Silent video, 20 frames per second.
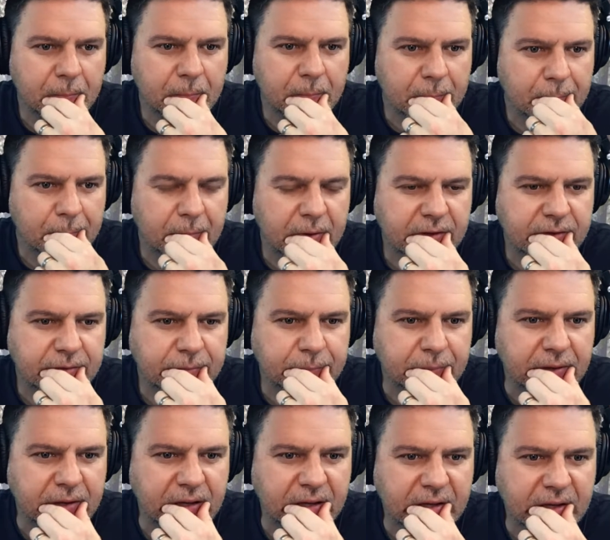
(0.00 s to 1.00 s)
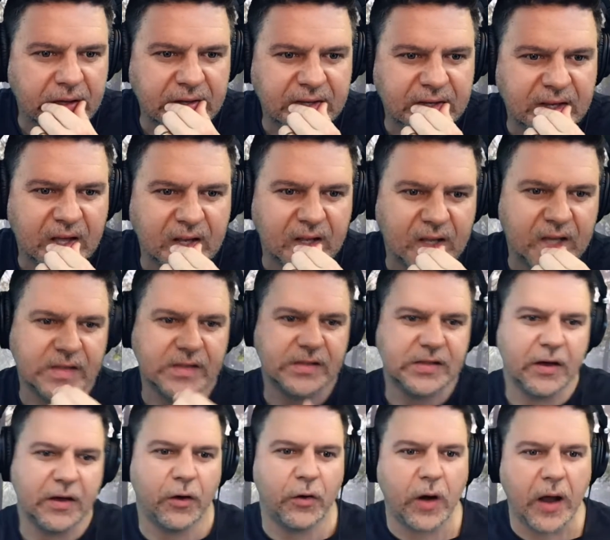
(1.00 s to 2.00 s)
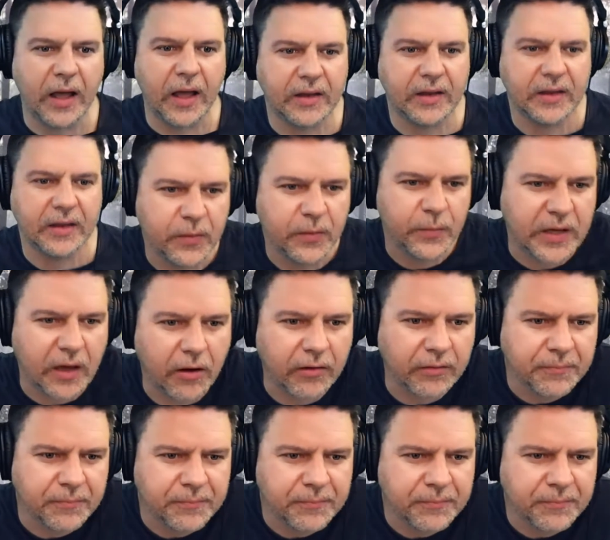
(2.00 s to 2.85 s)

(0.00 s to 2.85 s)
Must be in downloads. All right, here we go.